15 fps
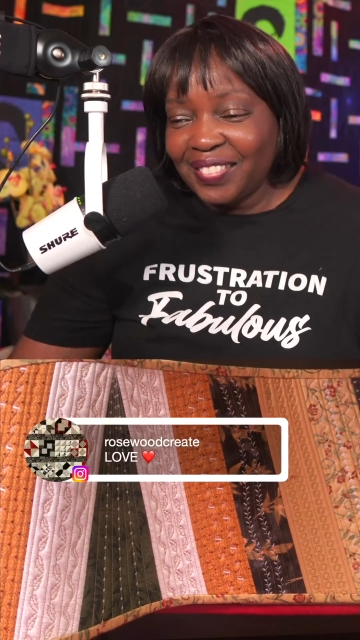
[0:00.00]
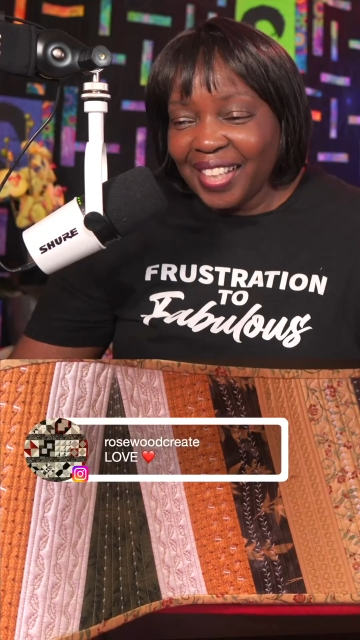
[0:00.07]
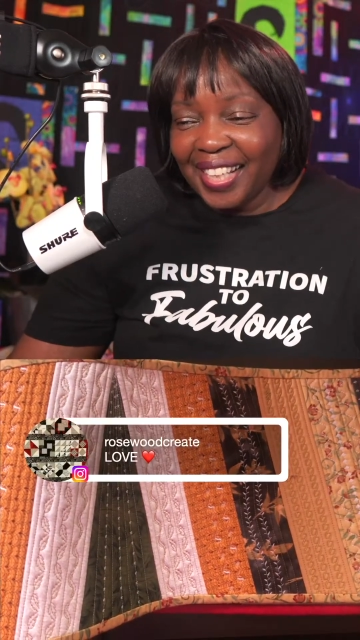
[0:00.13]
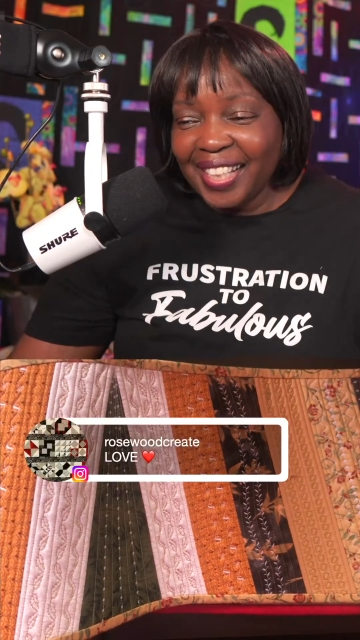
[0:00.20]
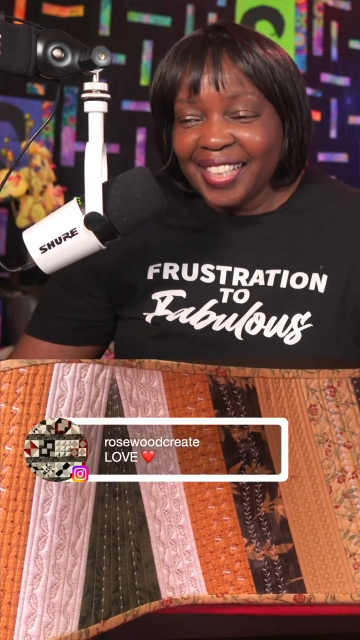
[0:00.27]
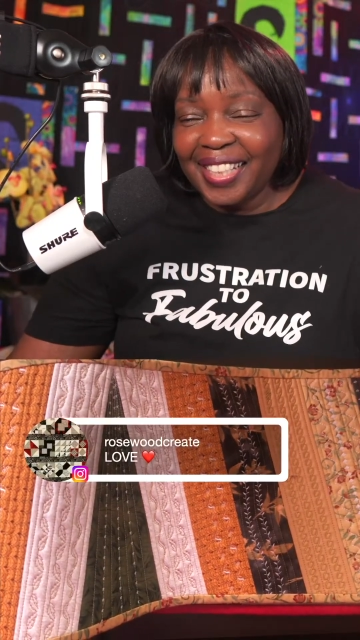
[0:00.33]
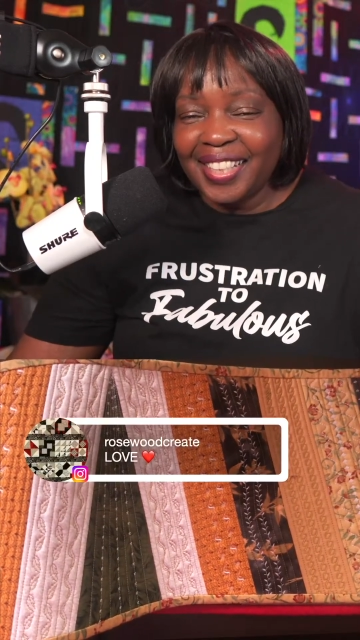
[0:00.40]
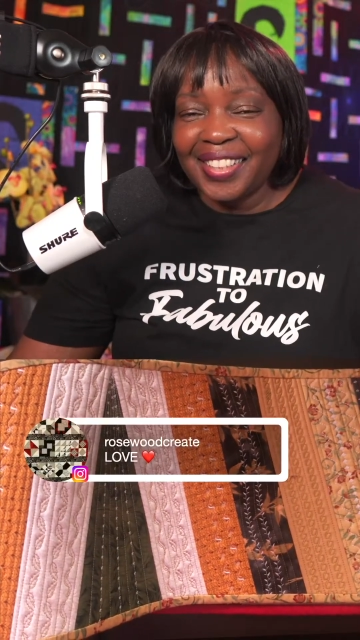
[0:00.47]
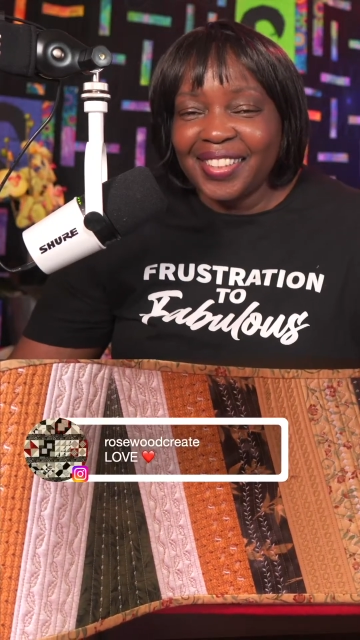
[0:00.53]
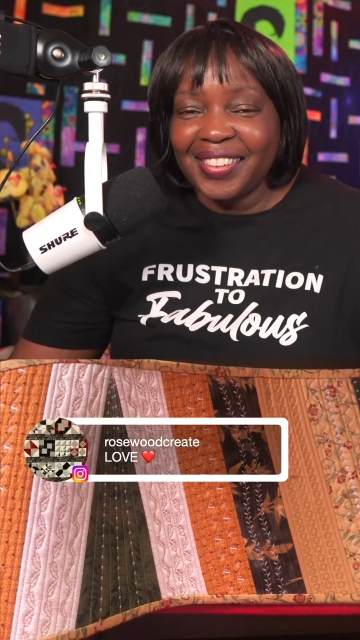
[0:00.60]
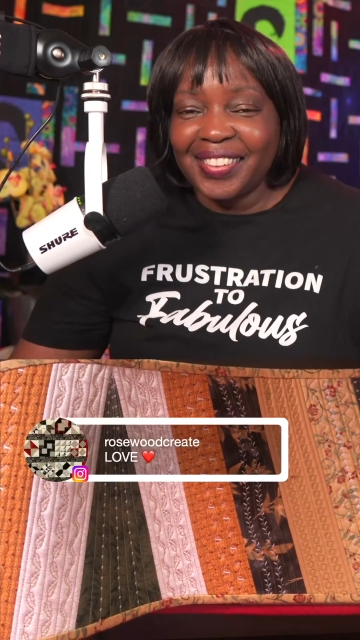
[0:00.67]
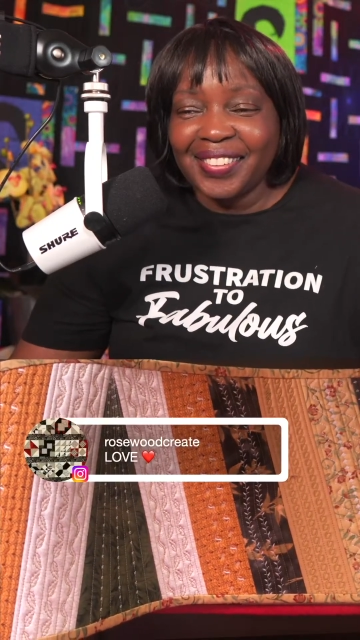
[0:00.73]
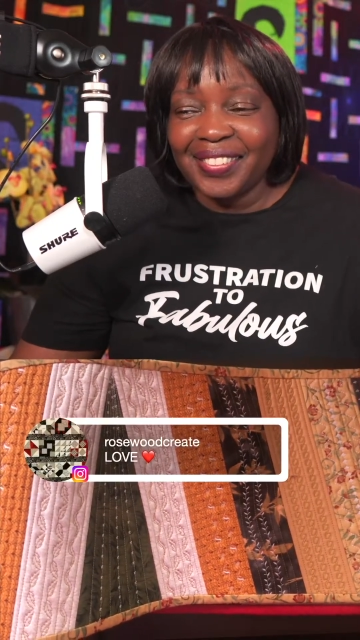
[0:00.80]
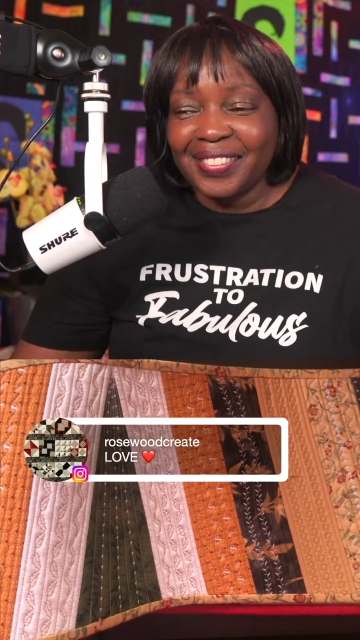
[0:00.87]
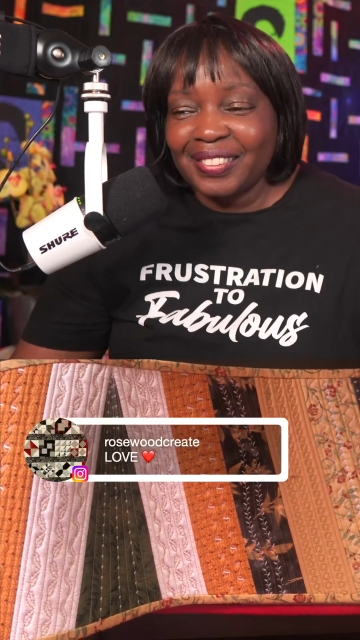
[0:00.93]
Thank
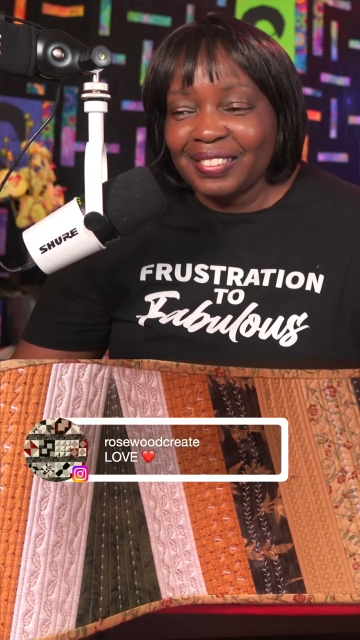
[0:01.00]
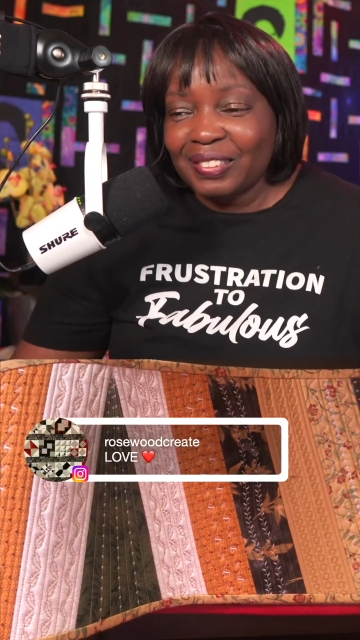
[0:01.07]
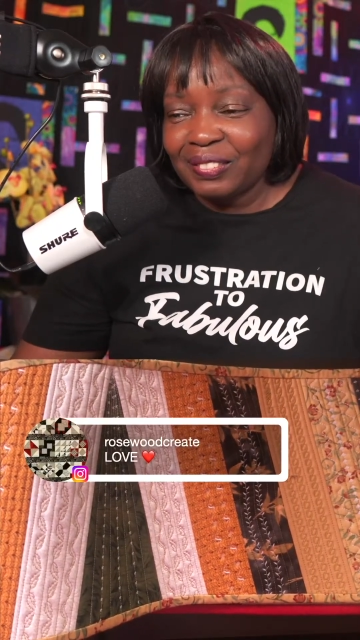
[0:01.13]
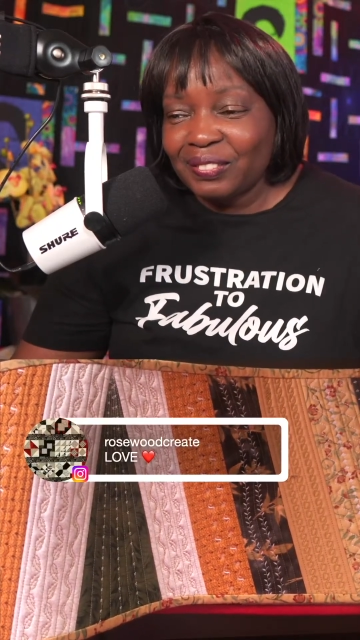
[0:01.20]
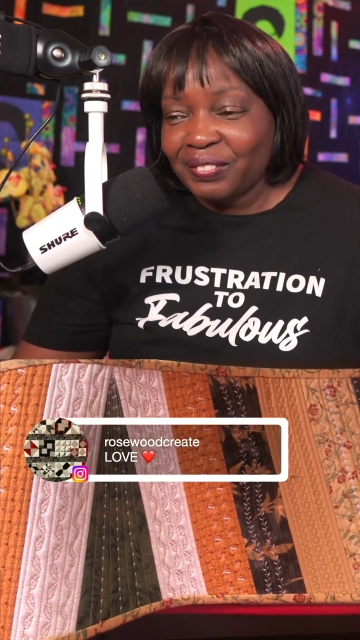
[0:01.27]
you.